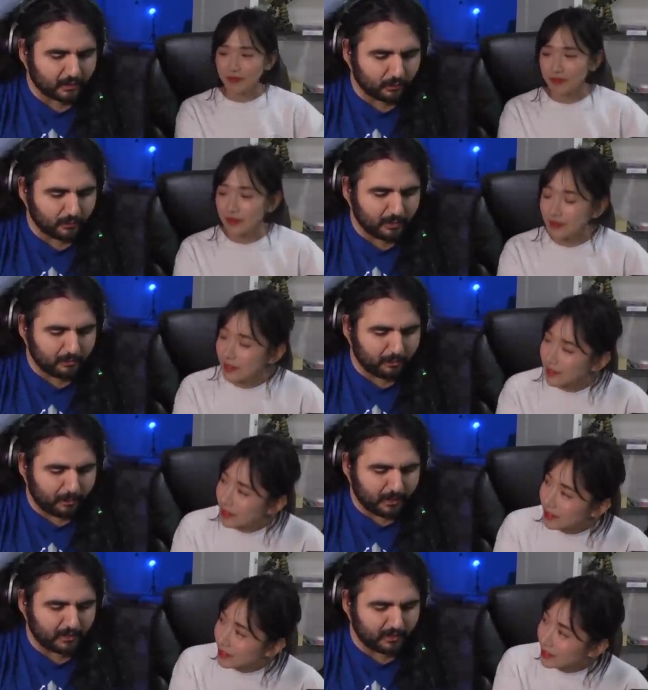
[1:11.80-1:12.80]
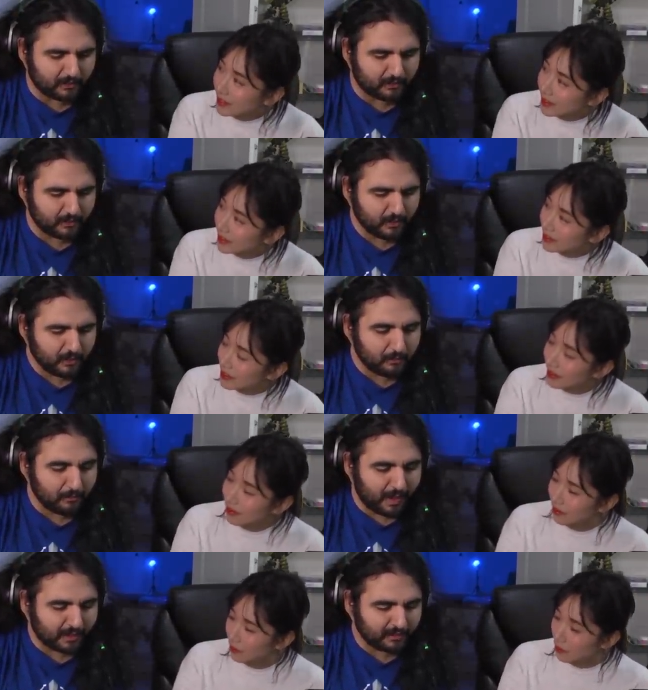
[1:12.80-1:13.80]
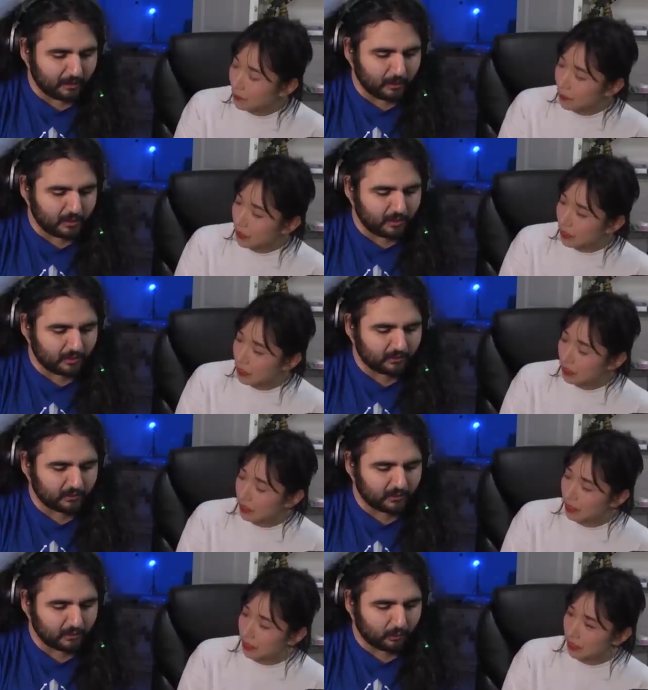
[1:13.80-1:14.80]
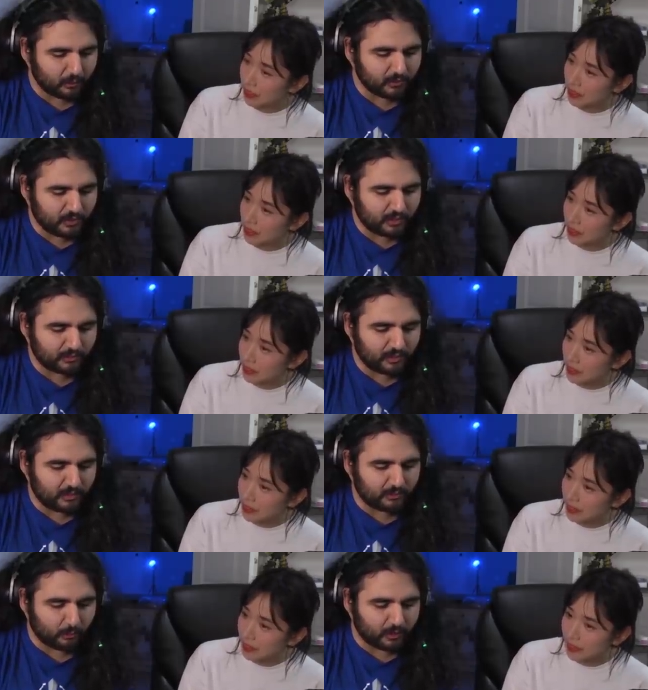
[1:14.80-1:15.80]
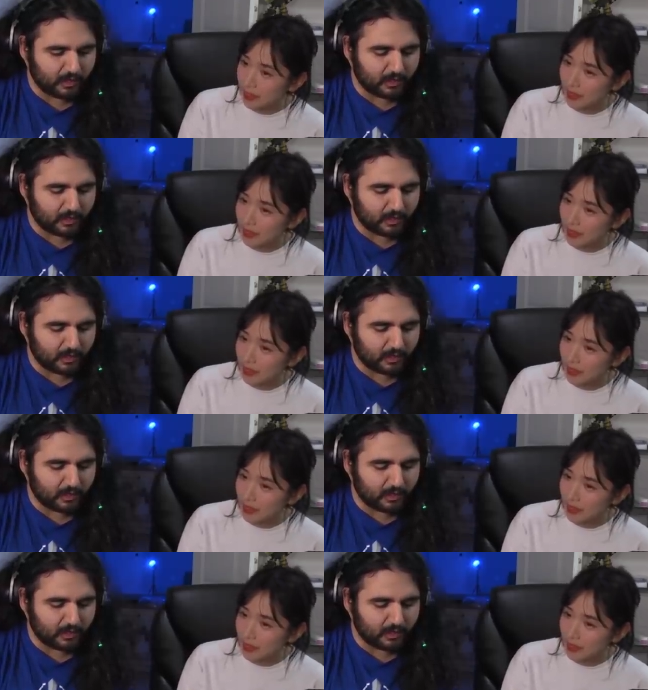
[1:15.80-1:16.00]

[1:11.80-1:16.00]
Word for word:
Speaker 1: creamy peanut. Oh. Macadamia yeah, nuts. That is true. Chia seeds, organic